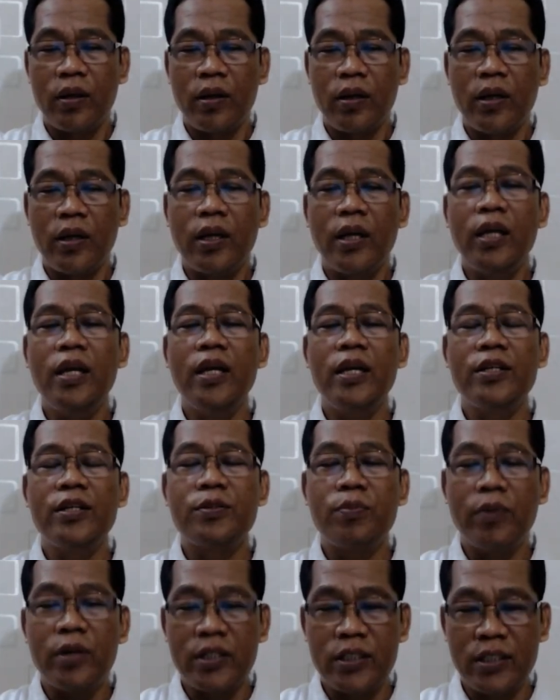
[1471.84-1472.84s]
He is
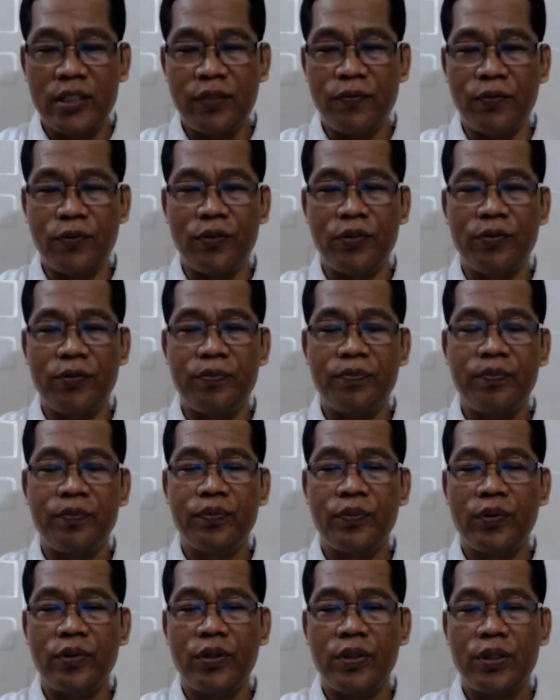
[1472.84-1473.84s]
merciful.
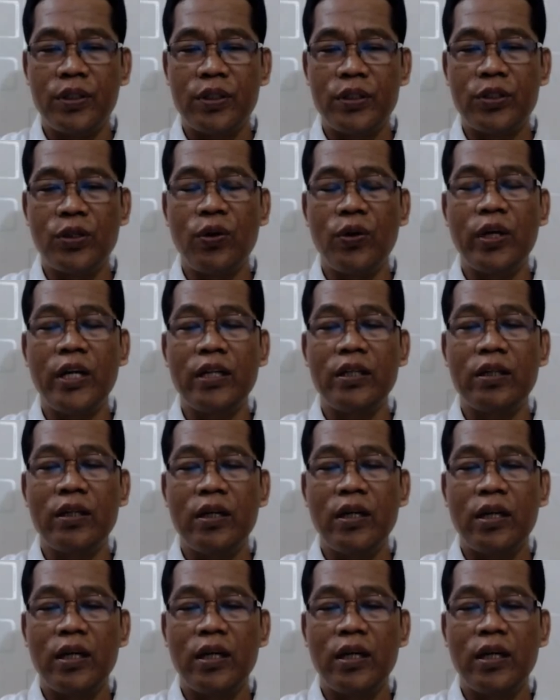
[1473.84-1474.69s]
So he,